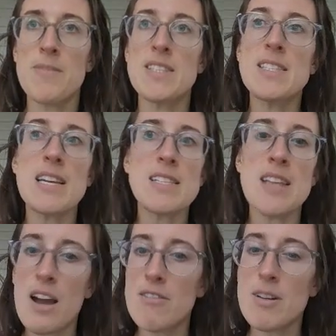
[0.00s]
This does
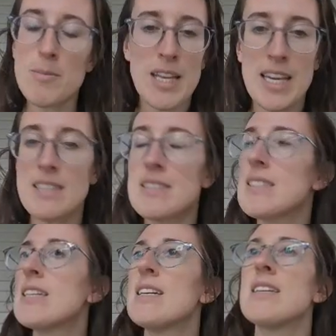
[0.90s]
not replace,
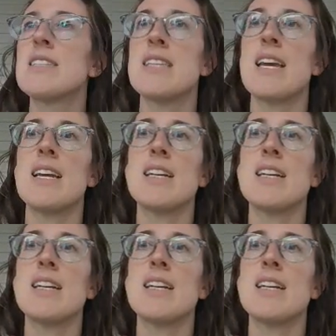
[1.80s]
say,